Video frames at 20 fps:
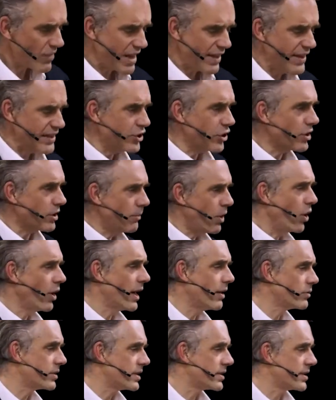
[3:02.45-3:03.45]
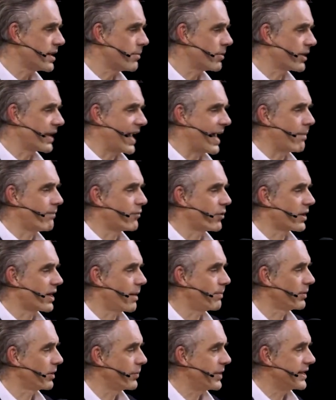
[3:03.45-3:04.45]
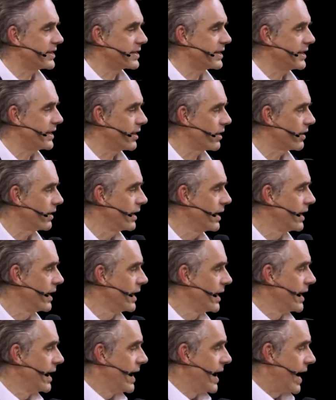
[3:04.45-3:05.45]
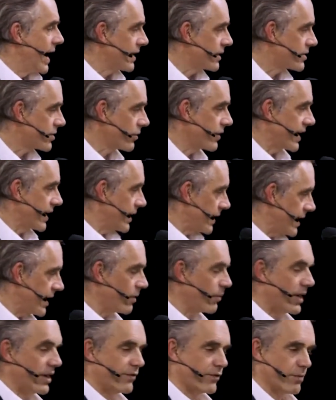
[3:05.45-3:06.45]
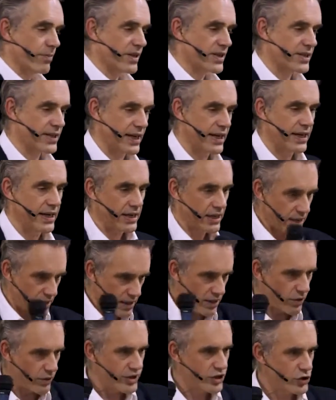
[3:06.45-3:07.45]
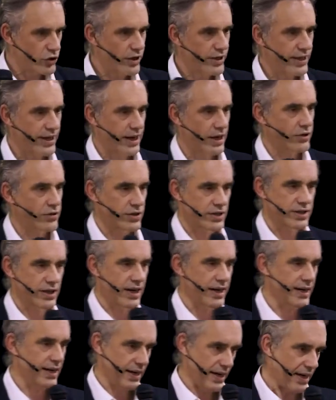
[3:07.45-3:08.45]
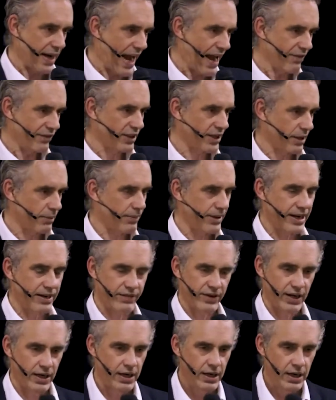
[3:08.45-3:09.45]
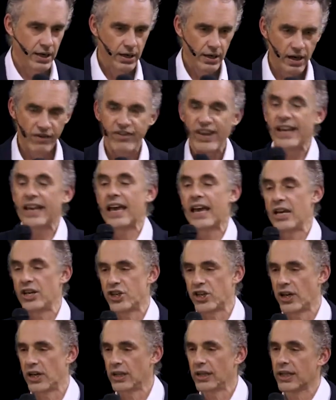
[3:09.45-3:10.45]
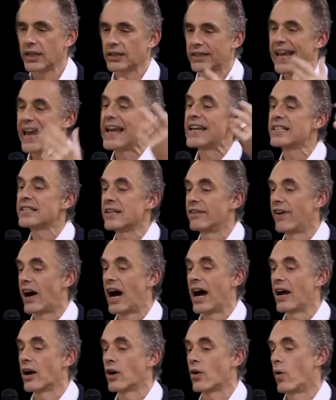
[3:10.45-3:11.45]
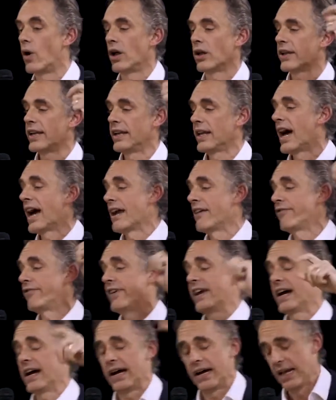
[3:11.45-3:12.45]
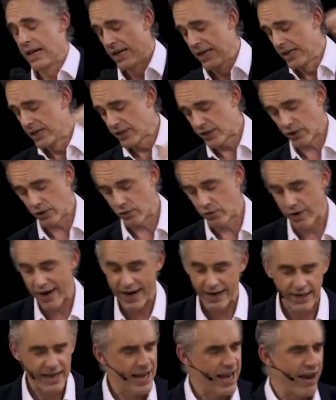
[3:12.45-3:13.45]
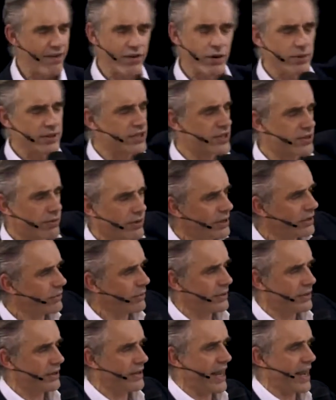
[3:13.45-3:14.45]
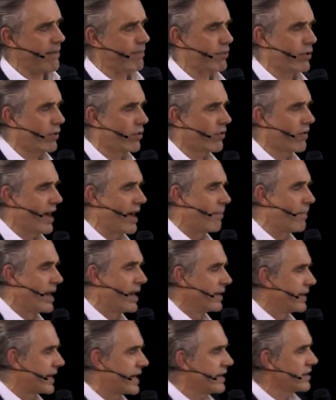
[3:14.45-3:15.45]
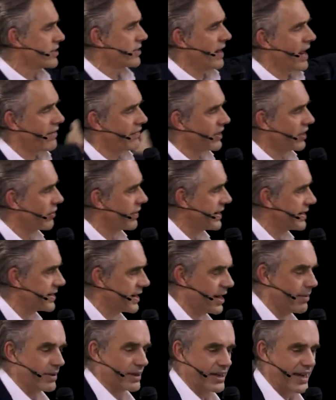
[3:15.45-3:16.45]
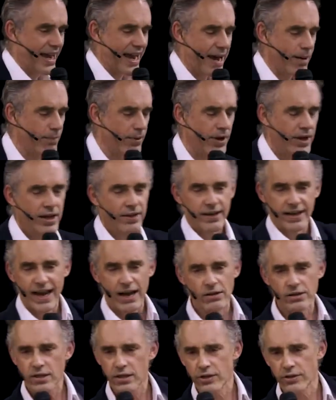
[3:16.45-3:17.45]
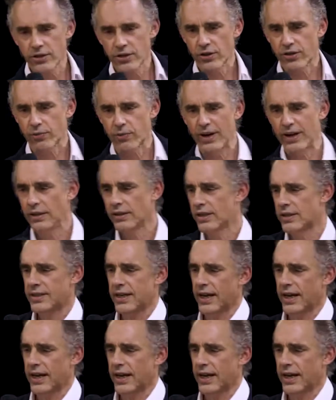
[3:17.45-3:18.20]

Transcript: they took them all out to summer camp for a couple of weeks a year. And so they could get away from the city and, you know, enjoy the countryside and have a little bit of a vacation, a little taste of a higher quality life. Yeah, so great. Everyone's thrilled with the damn program. The kids are having a great time at camp. The counselors are thrilled. The